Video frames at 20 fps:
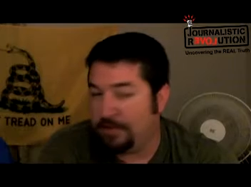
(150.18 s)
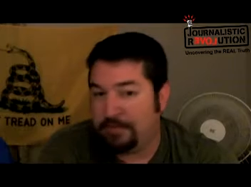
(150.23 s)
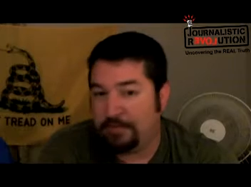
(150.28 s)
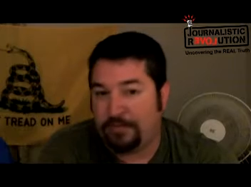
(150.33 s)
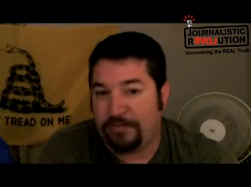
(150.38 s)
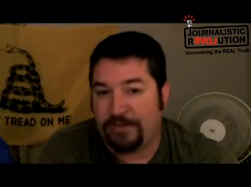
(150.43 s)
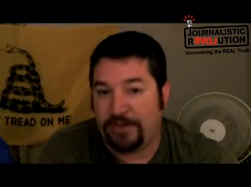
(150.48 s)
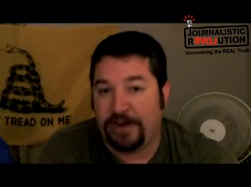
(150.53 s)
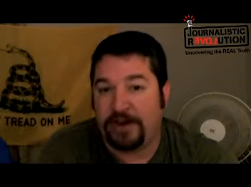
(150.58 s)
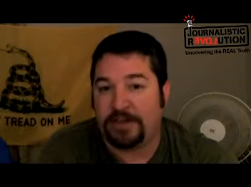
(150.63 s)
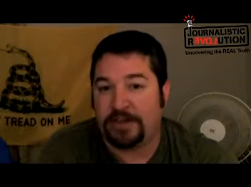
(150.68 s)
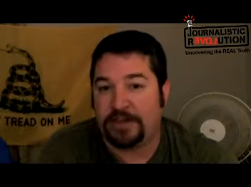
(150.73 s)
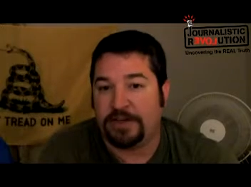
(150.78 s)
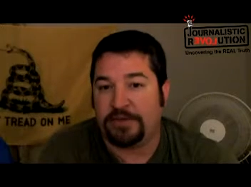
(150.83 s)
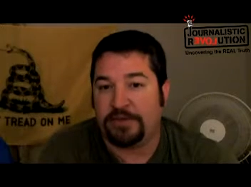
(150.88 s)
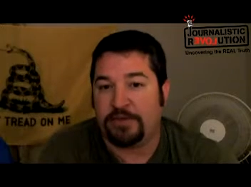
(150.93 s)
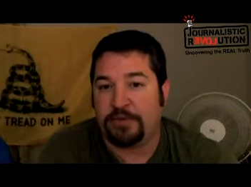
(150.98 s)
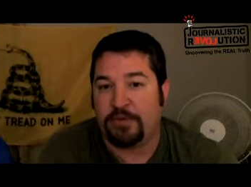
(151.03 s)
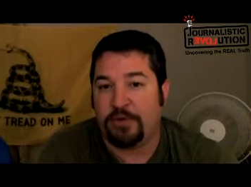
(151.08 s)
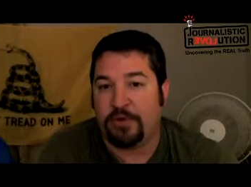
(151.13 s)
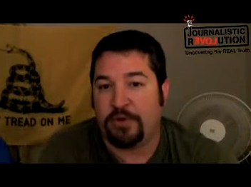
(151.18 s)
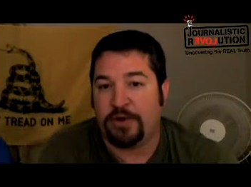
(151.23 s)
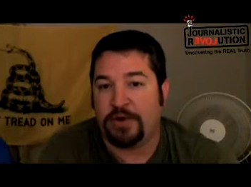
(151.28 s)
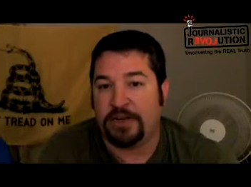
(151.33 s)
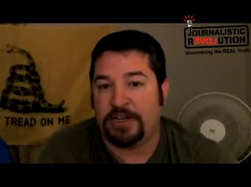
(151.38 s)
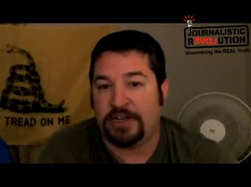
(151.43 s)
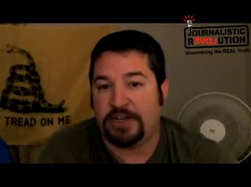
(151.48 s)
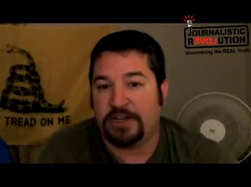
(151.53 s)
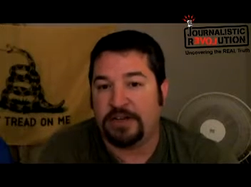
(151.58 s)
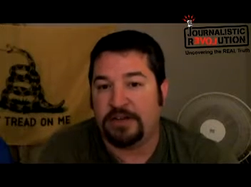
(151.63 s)
fairly
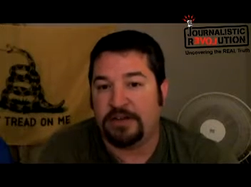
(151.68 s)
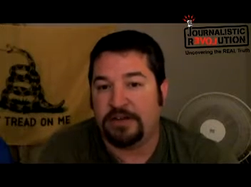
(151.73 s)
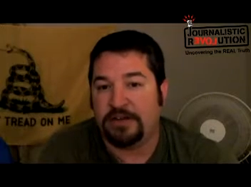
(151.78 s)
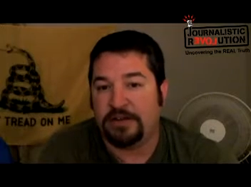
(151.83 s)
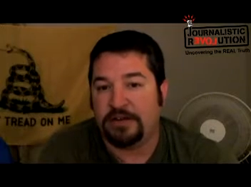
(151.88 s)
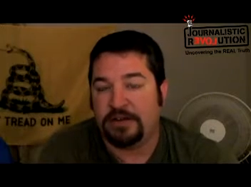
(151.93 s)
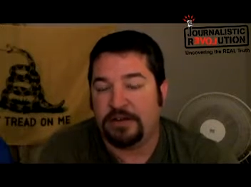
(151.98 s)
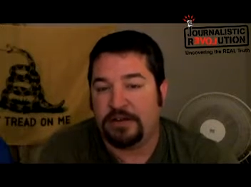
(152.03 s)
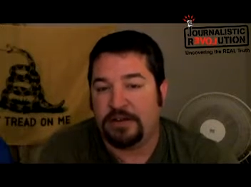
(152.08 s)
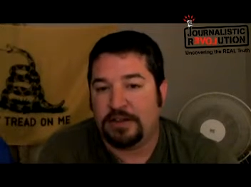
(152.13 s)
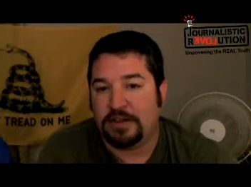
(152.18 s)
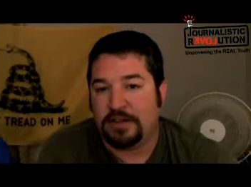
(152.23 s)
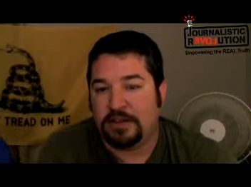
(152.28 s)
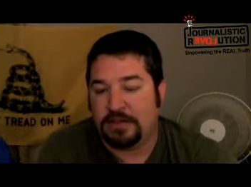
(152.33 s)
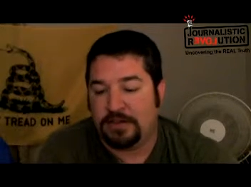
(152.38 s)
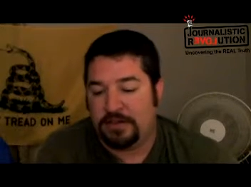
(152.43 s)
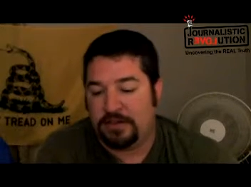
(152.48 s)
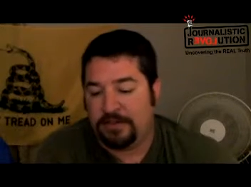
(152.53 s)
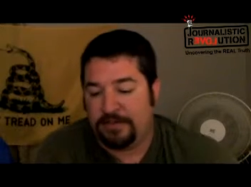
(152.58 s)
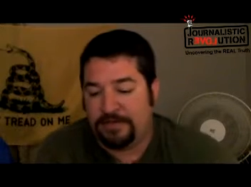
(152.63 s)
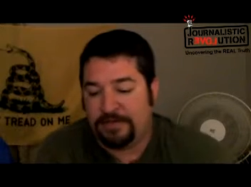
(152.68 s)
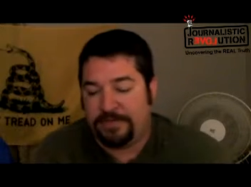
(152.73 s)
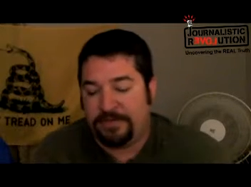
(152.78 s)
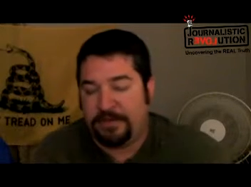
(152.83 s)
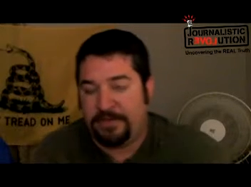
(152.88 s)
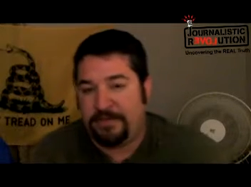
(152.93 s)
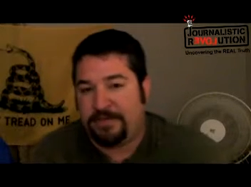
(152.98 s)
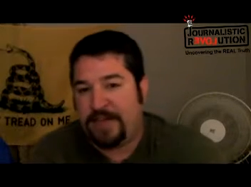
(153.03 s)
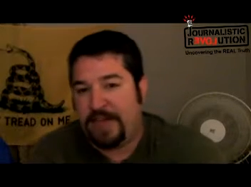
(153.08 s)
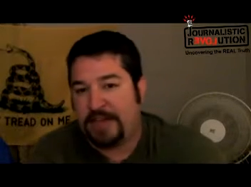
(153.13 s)
reported the,
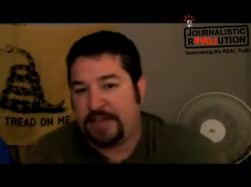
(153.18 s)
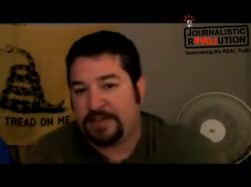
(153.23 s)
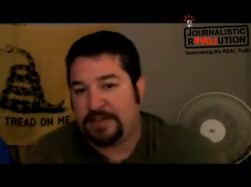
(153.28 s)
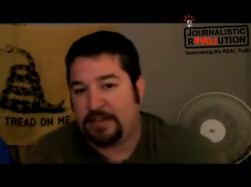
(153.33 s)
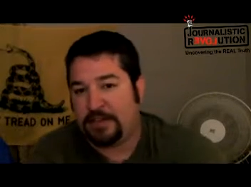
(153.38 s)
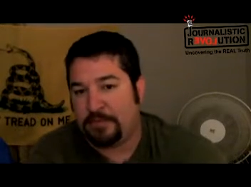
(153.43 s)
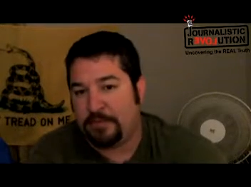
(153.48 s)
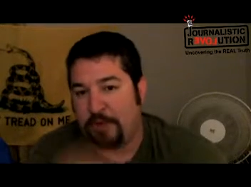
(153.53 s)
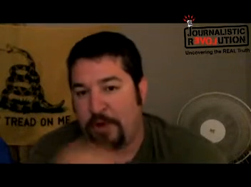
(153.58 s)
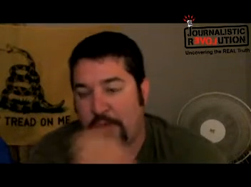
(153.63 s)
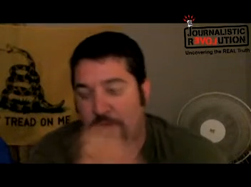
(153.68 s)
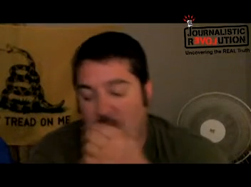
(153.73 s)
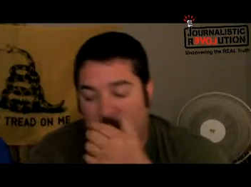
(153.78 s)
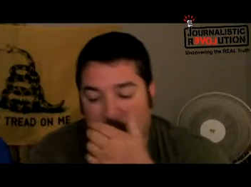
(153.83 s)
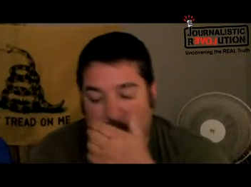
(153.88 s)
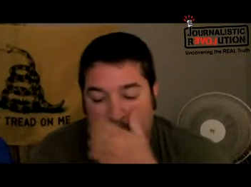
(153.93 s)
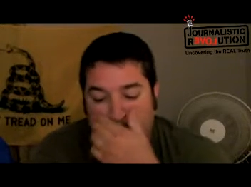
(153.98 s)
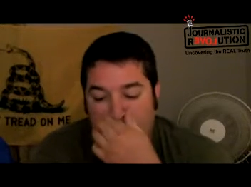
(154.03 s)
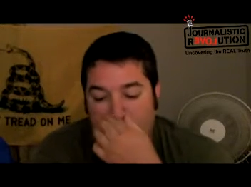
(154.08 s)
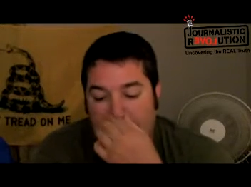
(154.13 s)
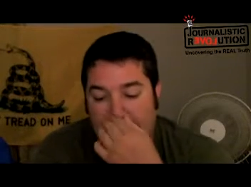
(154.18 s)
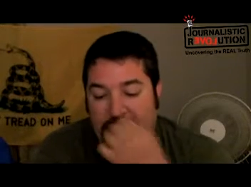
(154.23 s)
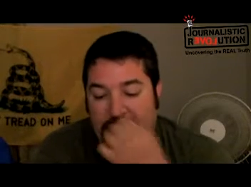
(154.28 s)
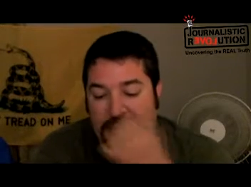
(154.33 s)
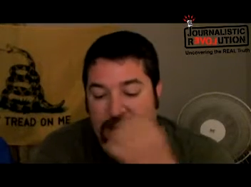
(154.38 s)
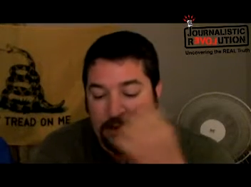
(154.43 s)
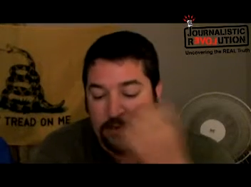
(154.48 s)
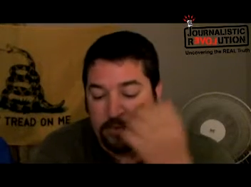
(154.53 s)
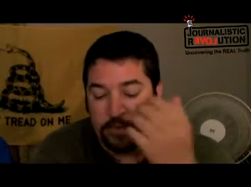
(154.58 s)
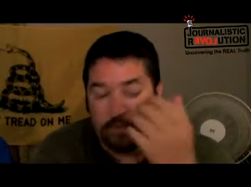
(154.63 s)
the facts of the poll
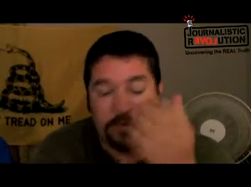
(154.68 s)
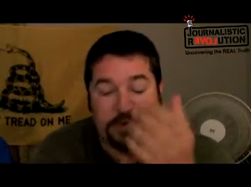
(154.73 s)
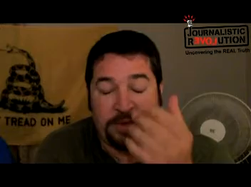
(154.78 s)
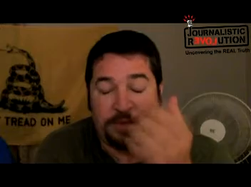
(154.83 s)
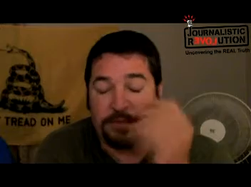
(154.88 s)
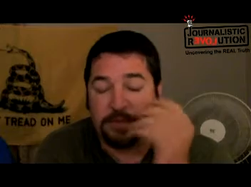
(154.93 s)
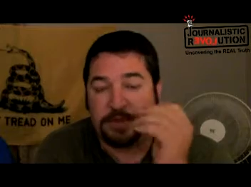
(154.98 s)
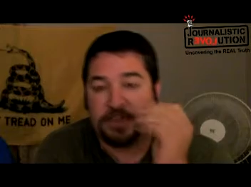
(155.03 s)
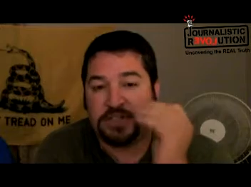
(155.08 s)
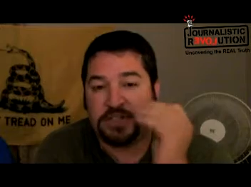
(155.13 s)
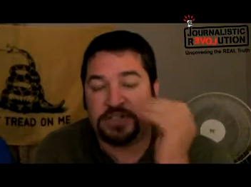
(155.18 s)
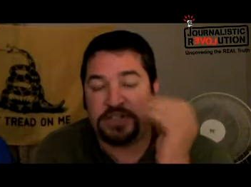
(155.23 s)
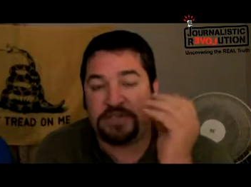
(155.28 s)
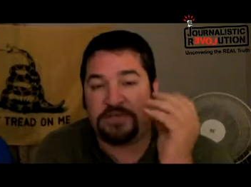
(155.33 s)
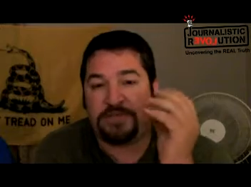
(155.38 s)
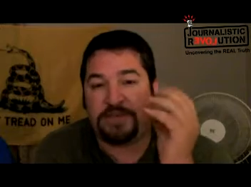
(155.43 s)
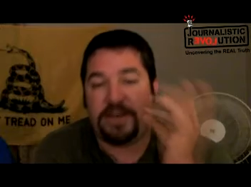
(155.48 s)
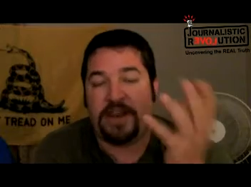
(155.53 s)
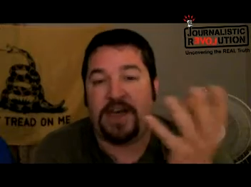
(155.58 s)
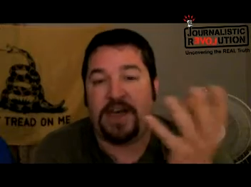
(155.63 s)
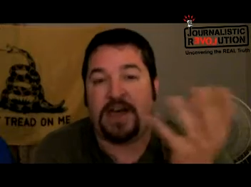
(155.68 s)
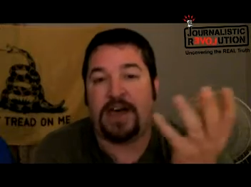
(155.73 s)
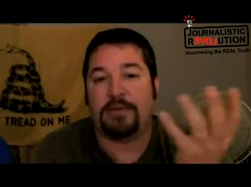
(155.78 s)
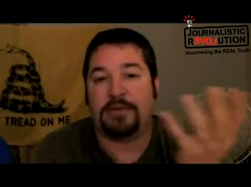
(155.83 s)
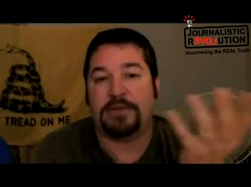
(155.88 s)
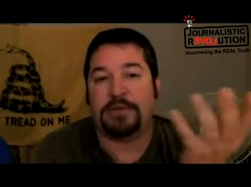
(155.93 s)
eh, where people are just fed up.